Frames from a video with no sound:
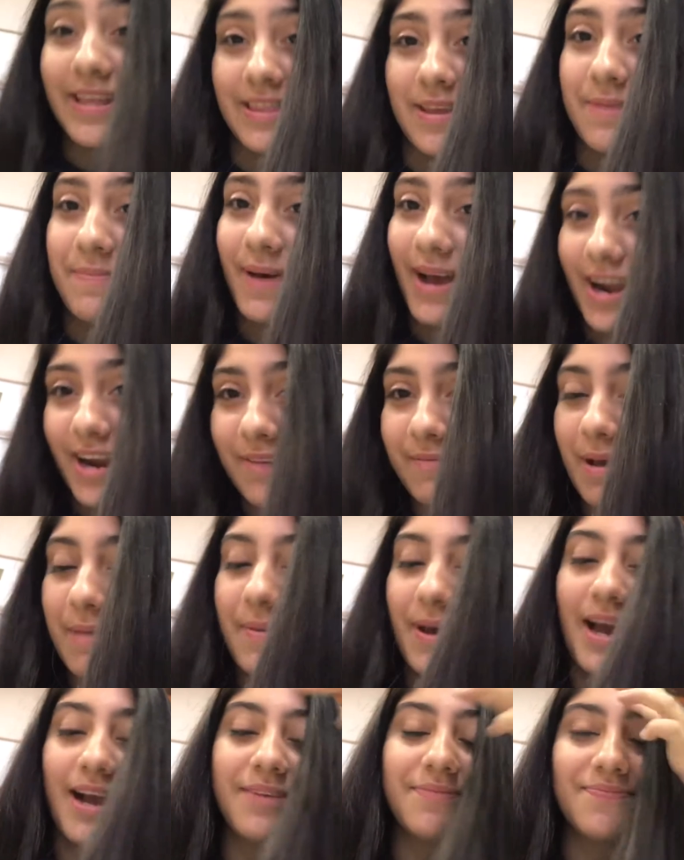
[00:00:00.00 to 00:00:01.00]
in the back of my
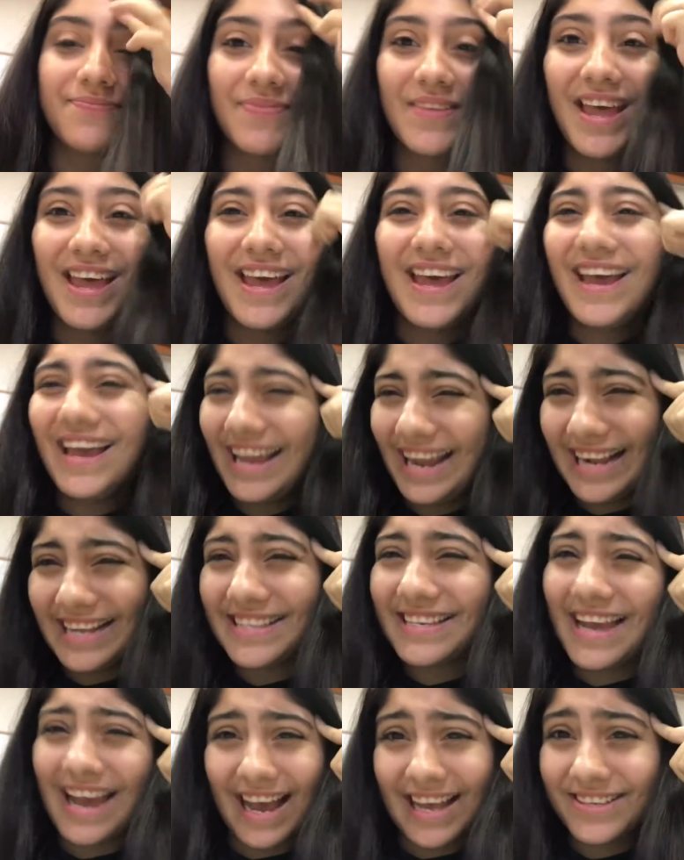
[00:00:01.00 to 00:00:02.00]
bag.
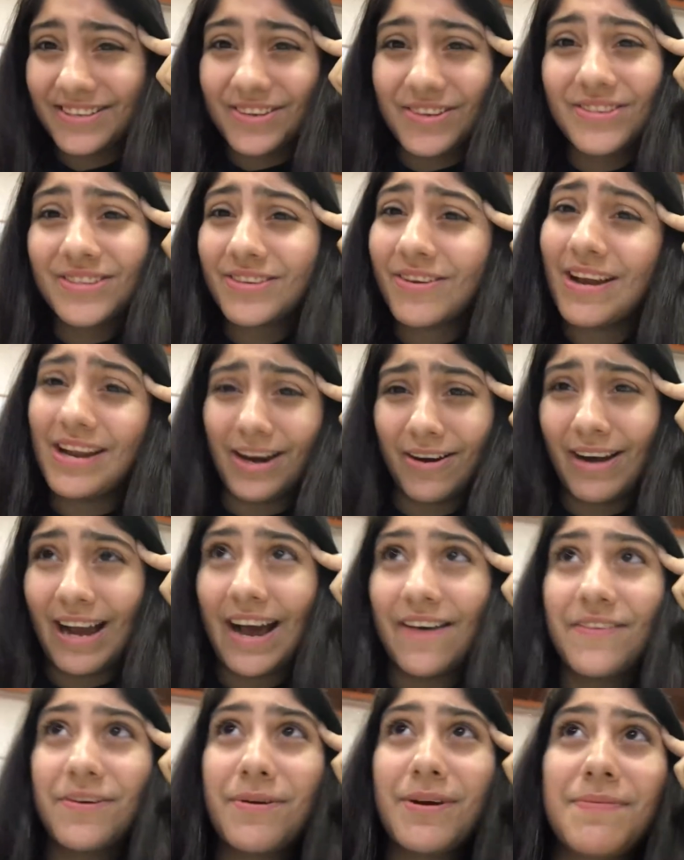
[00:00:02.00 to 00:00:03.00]
It's a hassle, so I don't
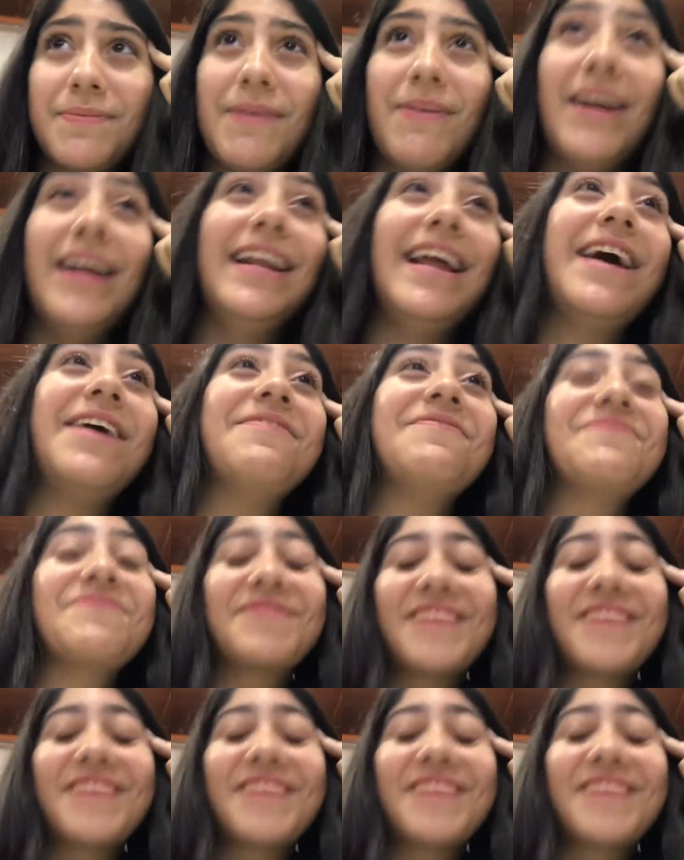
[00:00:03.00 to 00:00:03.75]
have it with me right now.